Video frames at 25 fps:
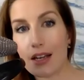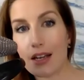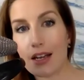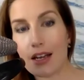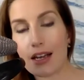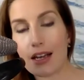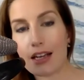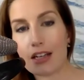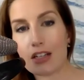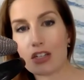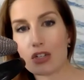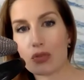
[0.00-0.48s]

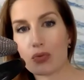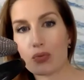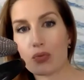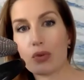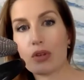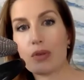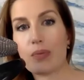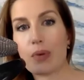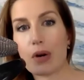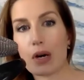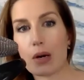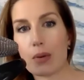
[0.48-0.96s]
and just
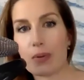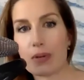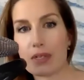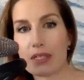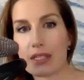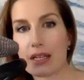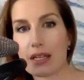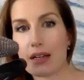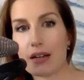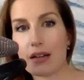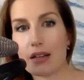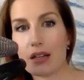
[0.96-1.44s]
repurpose
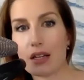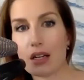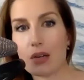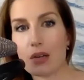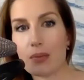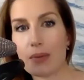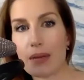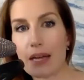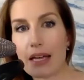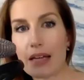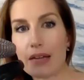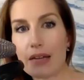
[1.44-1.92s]
it a little
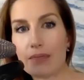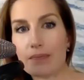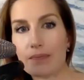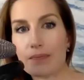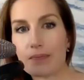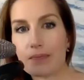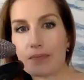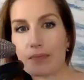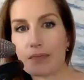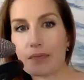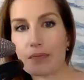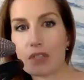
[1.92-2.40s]
bit.
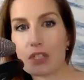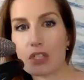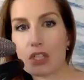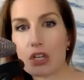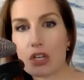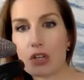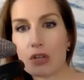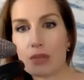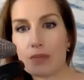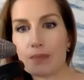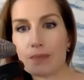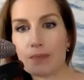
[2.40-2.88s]

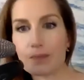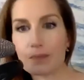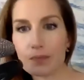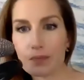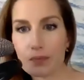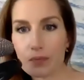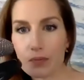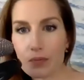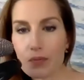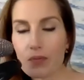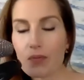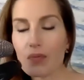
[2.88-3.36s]
So,
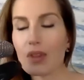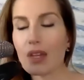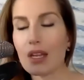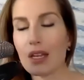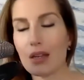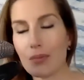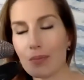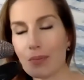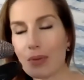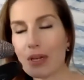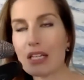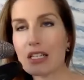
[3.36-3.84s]

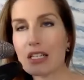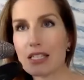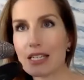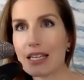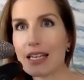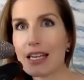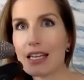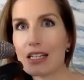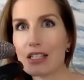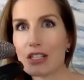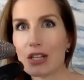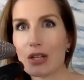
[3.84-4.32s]
but to
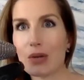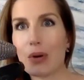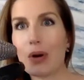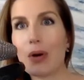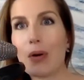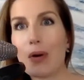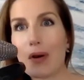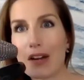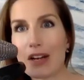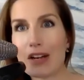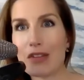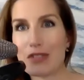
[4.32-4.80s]
get to the
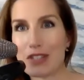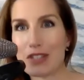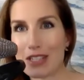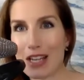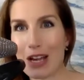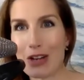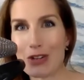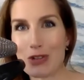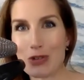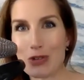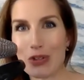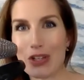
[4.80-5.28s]
point of
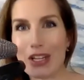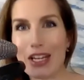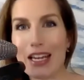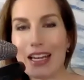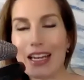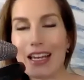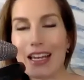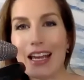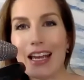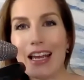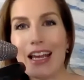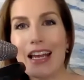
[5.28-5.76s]

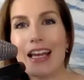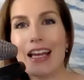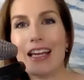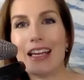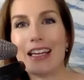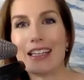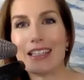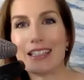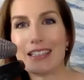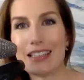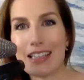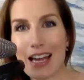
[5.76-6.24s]
scheduling,
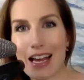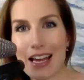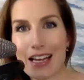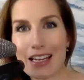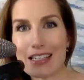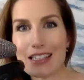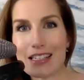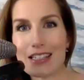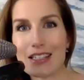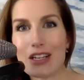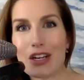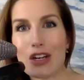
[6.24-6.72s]

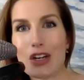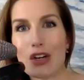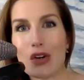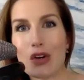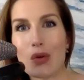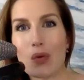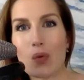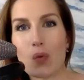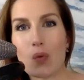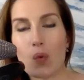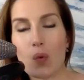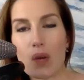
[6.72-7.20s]
yes,
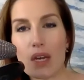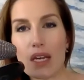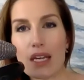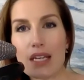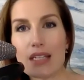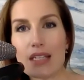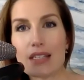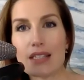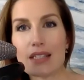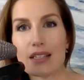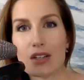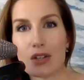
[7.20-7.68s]
we
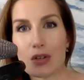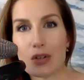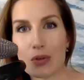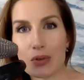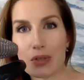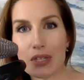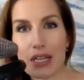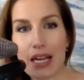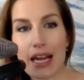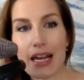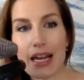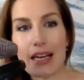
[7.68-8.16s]

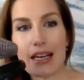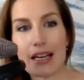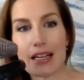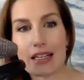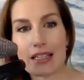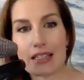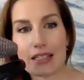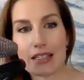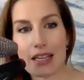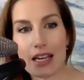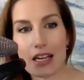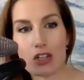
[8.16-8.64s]
create
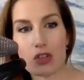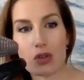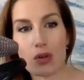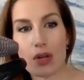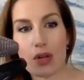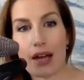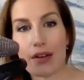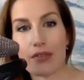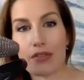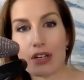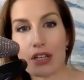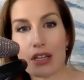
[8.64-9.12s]
and schedule
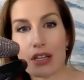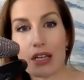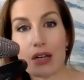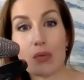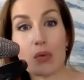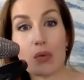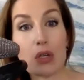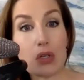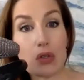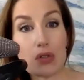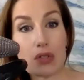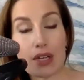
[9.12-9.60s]
everything.
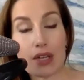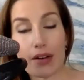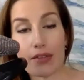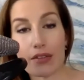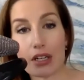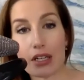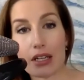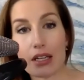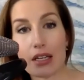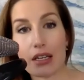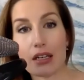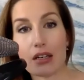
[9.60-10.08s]
We use
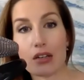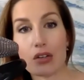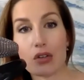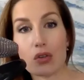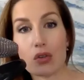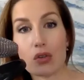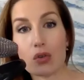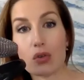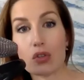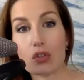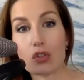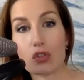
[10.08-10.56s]
everything in
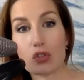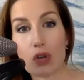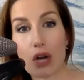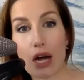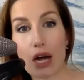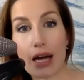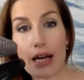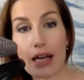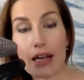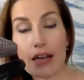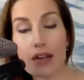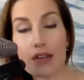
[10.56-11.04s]
Google
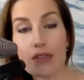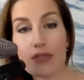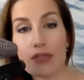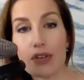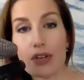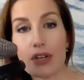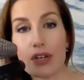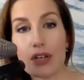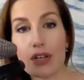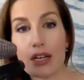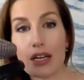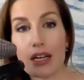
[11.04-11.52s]
Drive
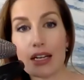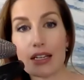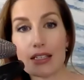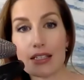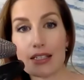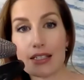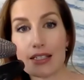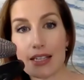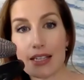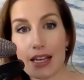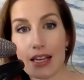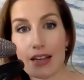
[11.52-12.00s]
and
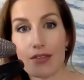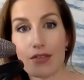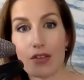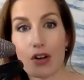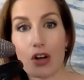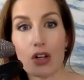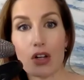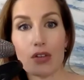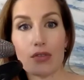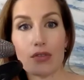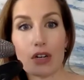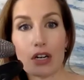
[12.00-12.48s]
save
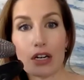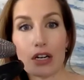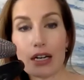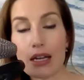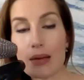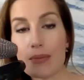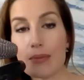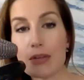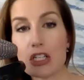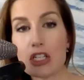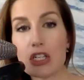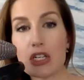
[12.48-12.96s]
all of our
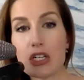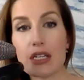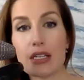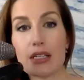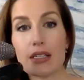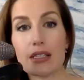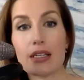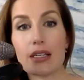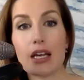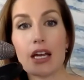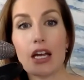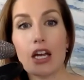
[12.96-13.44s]

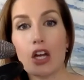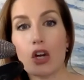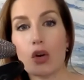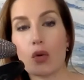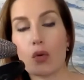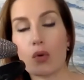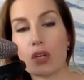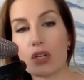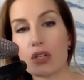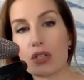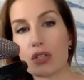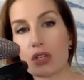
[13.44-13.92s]
images.
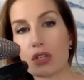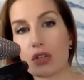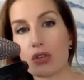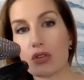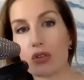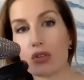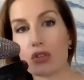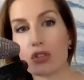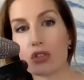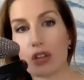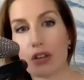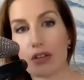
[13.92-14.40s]
We use a
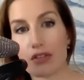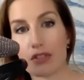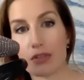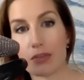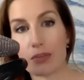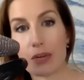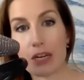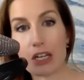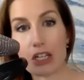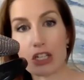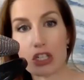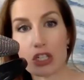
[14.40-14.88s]
Google Drive
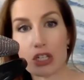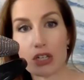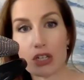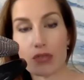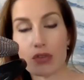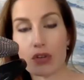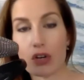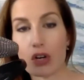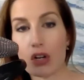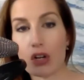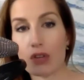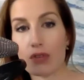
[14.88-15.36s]
spreadsheet
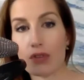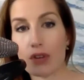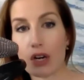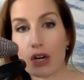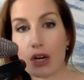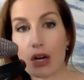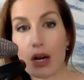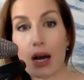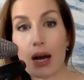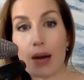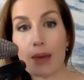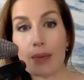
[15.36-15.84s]
for all of our
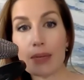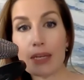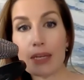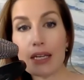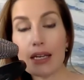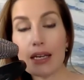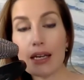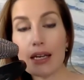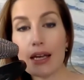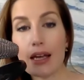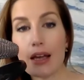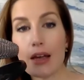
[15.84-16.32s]

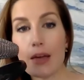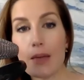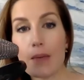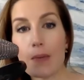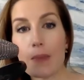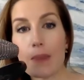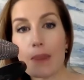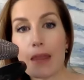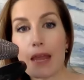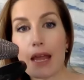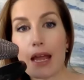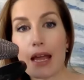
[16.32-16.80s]
copy.
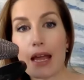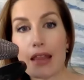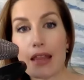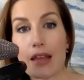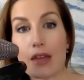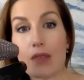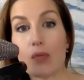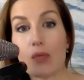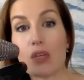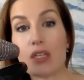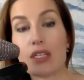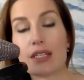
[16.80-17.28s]
And
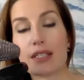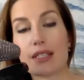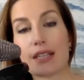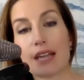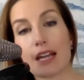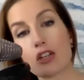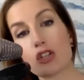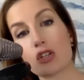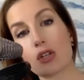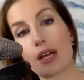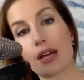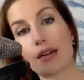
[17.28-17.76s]
then we
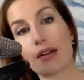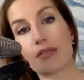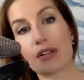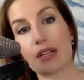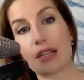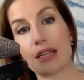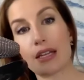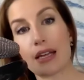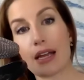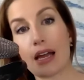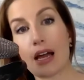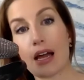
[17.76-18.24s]
schedule
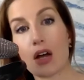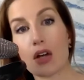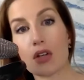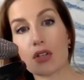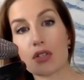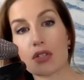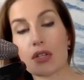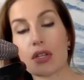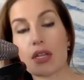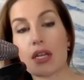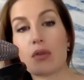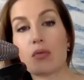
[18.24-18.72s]
everything out.
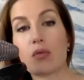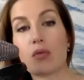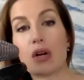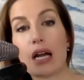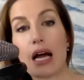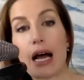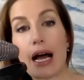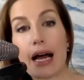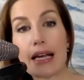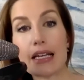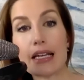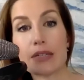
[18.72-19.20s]
So then when
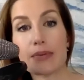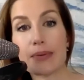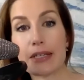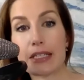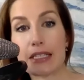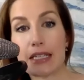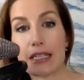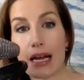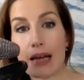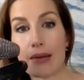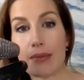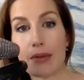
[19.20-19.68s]
I spend
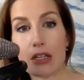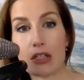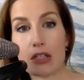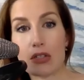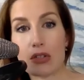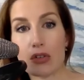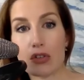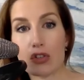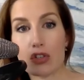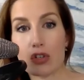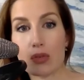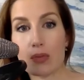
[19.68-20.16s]
time on
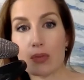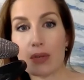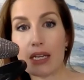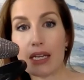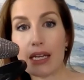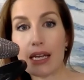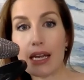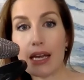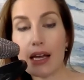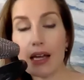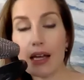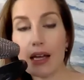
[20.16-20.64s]
social
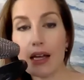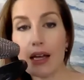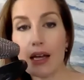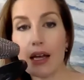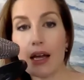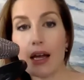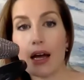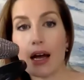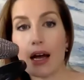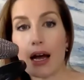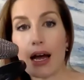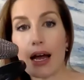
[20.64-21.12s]
media,
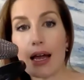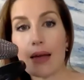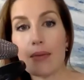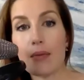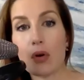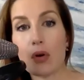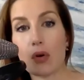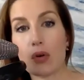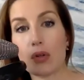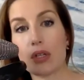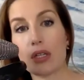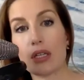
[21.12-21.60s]
I'm
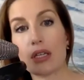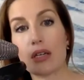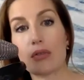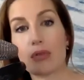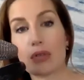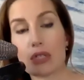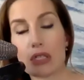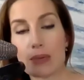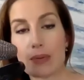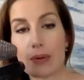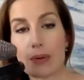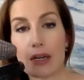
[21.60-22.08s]
only
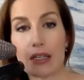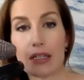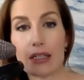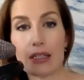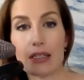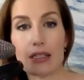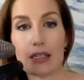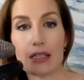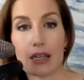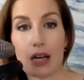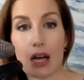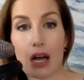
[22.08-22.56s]
responding
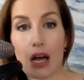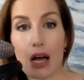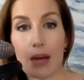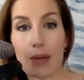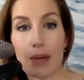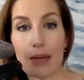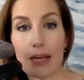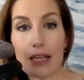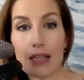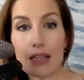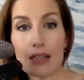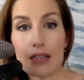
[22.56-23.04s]
to
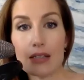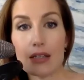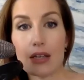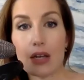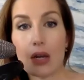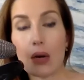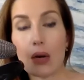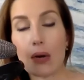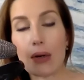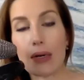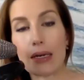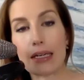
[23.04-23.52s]
comments
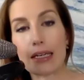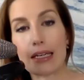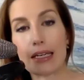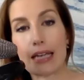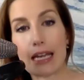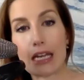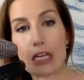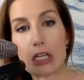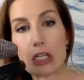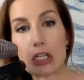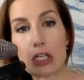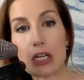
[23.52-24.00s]
or
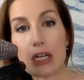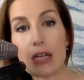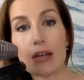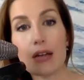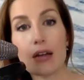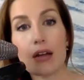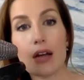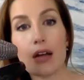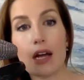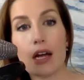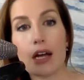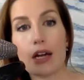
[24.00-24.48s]
engaging
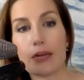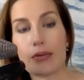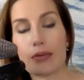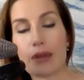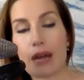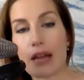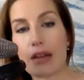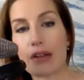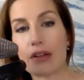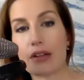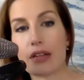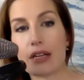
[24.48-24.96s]

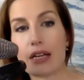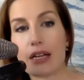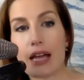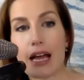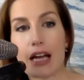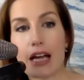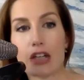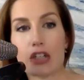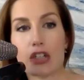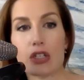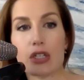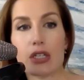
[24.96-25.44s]
rather than
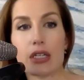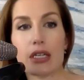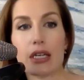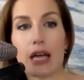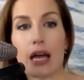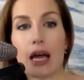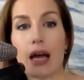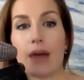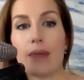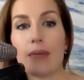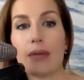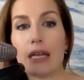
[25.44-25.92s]
actually
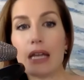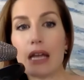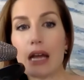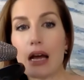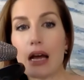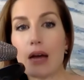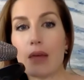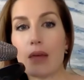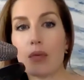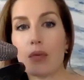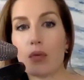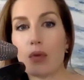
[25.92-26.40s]
coming
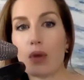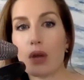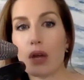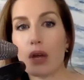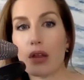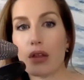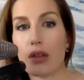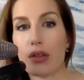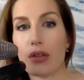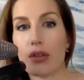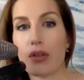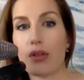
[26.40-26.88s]
up
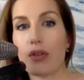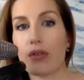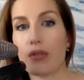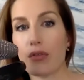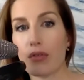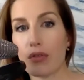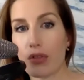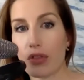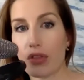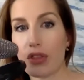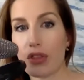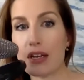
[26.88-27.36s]
with
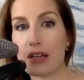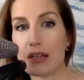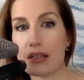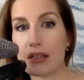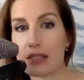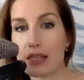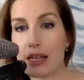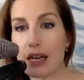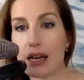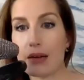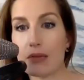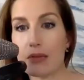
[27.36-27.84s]
things
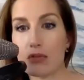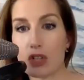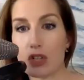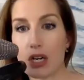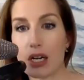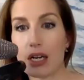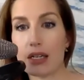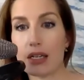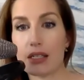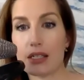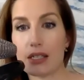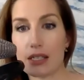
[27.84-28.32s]
that I'm
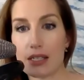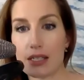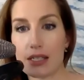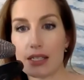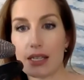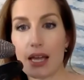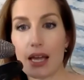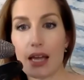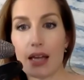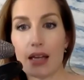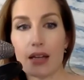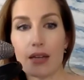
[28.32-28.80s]
trying to
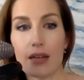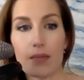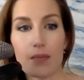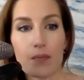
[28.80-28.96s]
say.